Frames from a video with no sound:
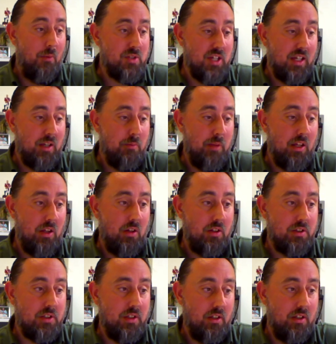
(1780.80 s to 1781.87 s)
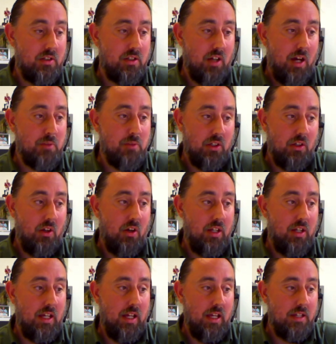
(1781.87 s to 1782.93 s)
taken me a time to learn
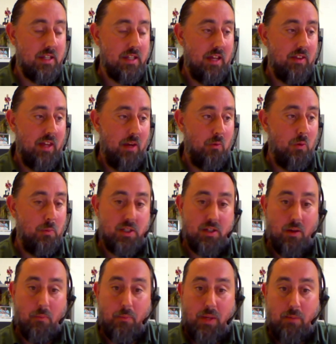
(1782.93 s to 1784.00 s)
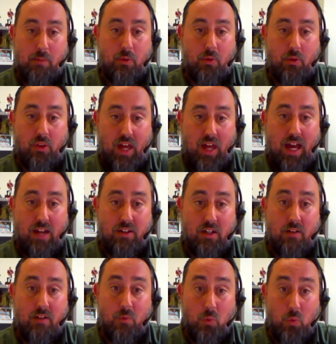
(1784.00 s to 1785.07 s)
it, is that there will be some people that
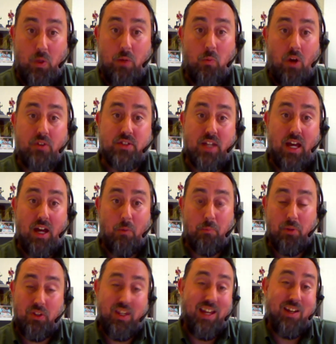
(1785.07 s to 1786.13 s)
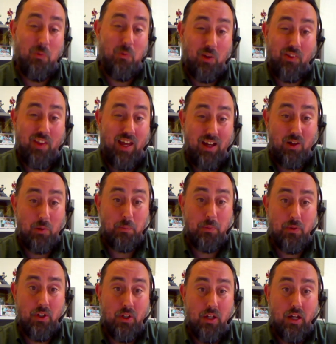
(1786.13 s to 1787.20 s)
we want to help, but they don't want the help.
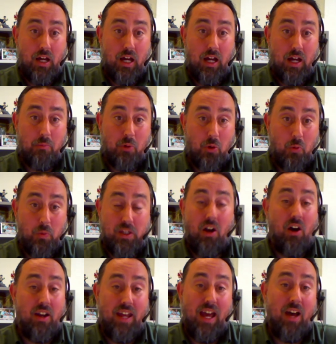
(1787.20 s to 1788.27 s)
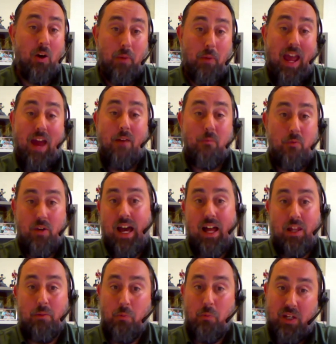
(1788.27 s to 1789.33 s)
Or we can't help every
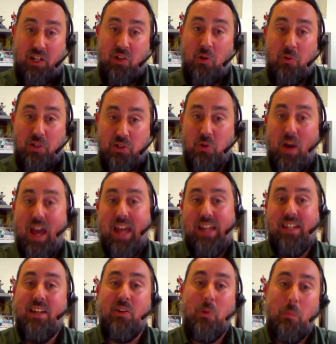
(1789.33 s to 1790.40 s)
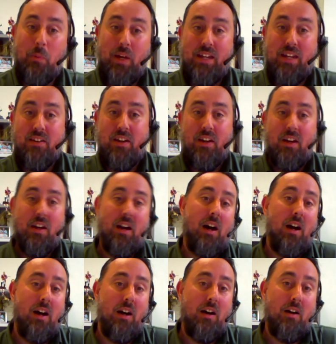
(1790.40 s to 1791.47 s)
element. We can only do a little bit.
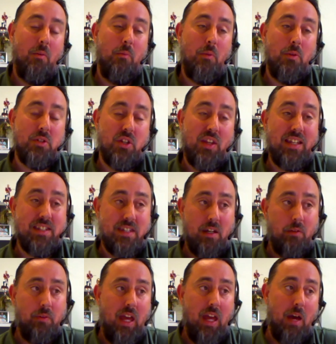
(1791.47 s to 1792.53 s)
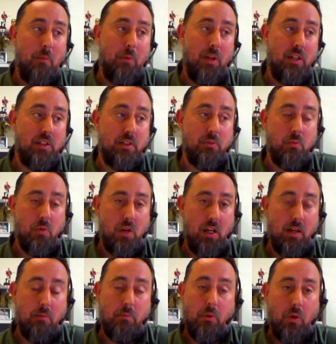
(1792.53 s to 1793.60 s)
So that self-care piece is
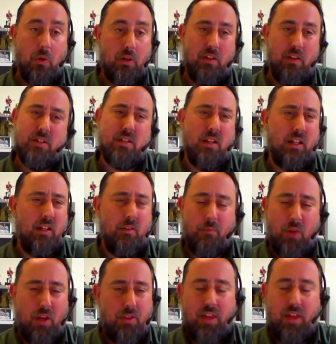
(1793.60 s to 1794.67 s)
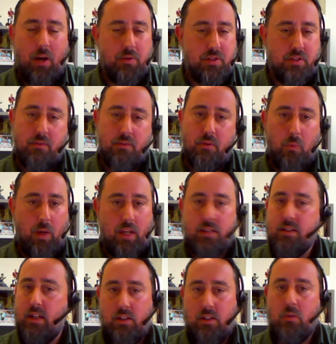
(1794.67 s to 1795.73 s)
really important. And there's like a thousand different ways
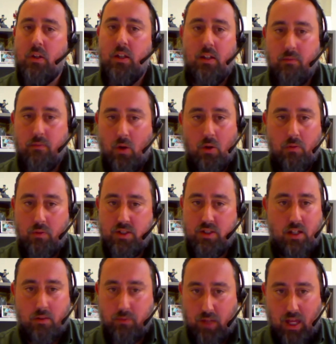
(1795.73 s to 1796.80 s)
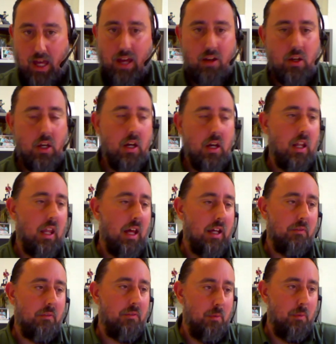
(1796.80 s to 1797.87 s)
that you can involve in self-care.
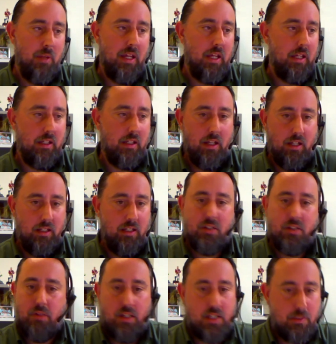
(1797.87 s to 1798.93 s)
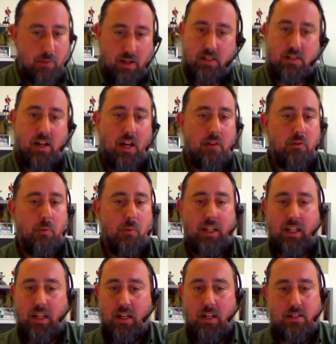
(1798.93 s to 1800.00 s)
Like for me, it literally is spending time with my
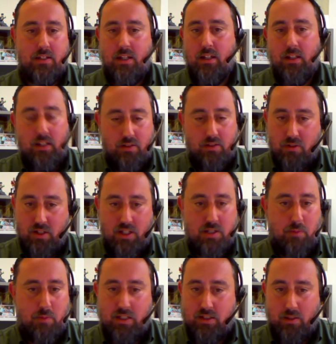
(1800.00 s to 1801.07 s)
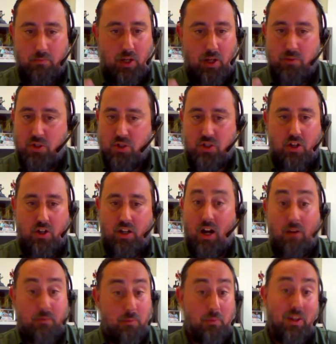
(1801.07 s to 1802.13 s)
kids. It literally is me sometimes just shutting
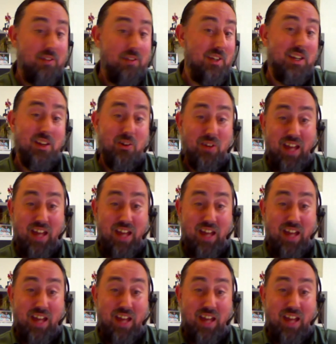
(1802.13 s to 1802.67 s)
off and playing video